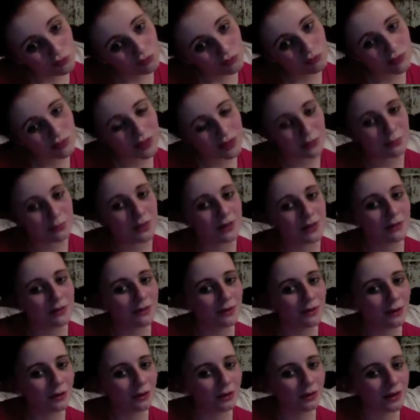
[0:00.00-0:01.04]
that's me
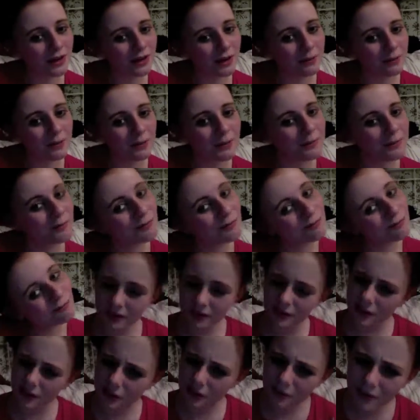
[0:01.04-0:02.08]
holding the camera.
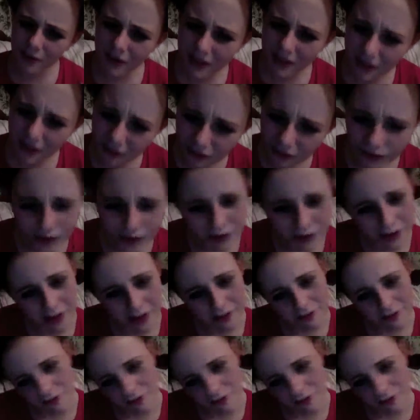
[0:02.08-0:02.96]
You know when girls do that